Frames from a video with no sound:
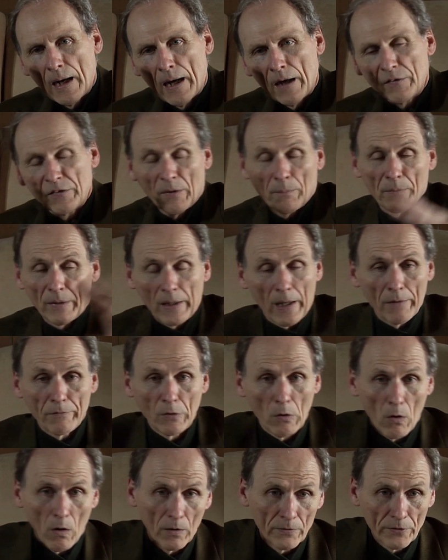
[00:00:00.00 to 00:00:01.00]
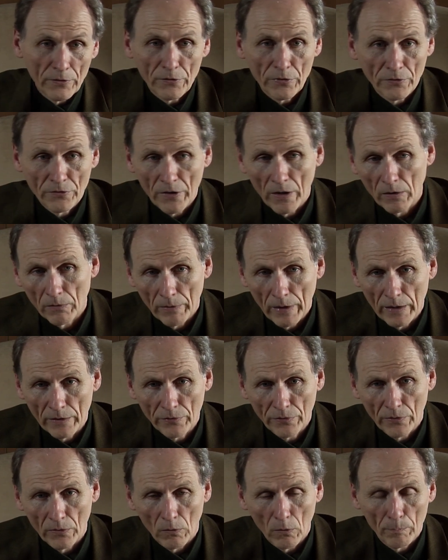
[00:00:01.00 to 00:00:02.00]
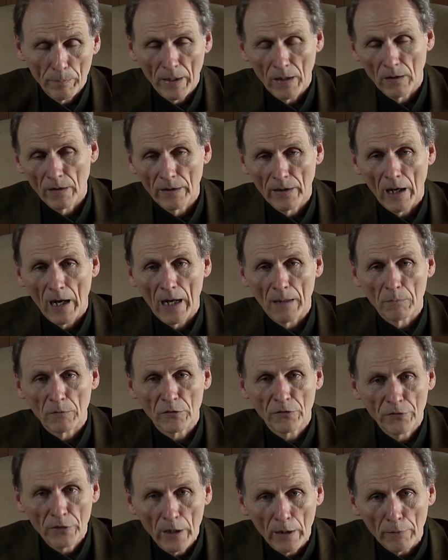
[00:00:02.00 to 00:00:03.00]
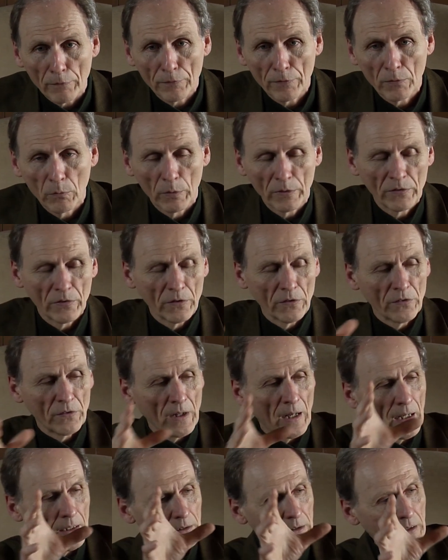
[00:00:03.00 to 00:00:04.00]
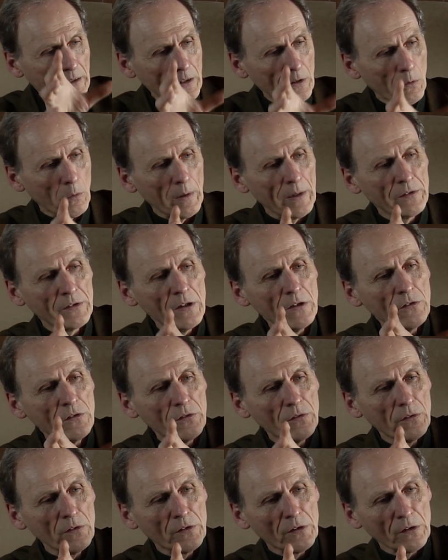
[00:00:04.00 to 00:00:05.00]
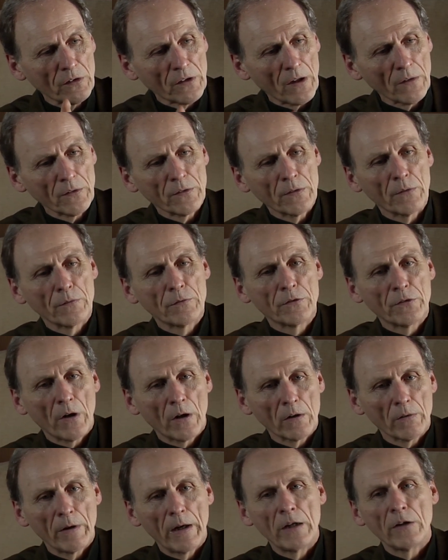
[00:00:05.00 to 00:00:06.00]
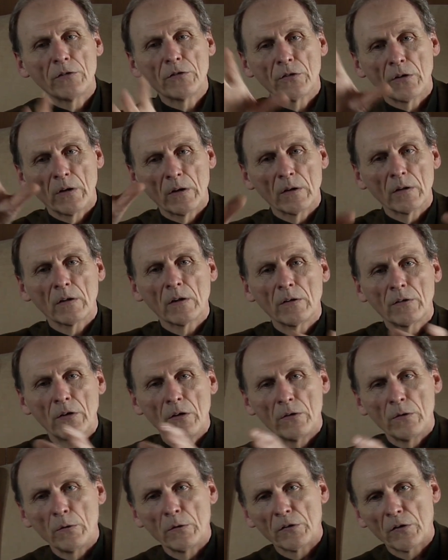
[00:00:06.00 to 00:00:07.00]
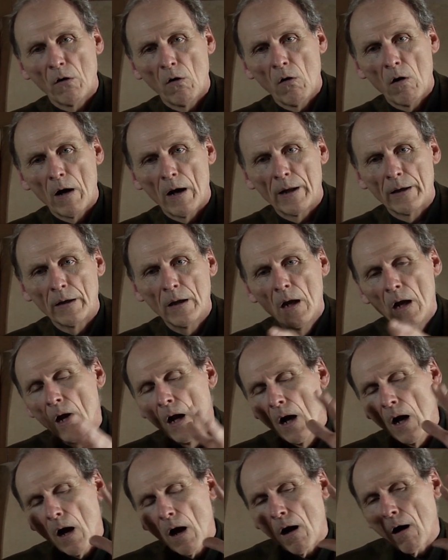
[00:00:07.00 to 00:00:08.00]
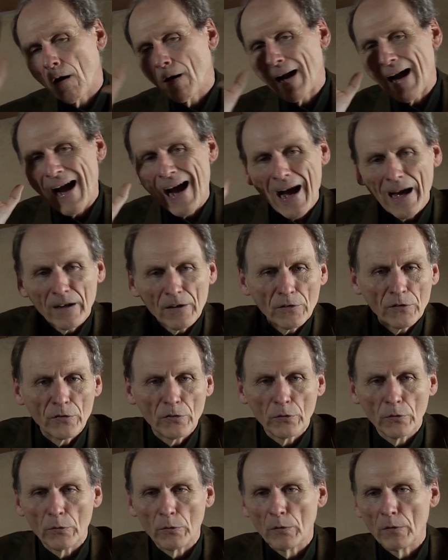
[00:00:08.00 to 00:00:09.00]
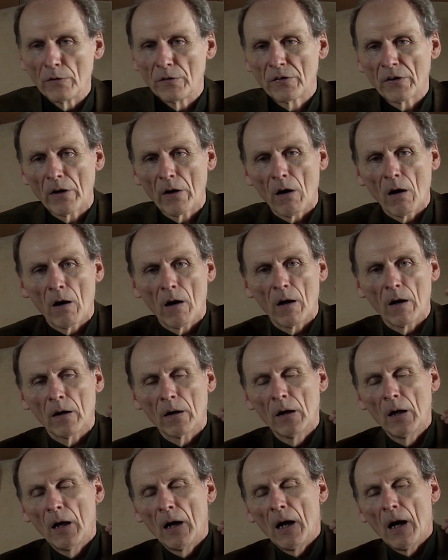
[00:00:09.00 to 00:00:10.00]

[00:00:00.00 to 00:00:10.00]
something I've called intergenerational paradigm shift, which is that, as each successive generation continues on, our attitudes and our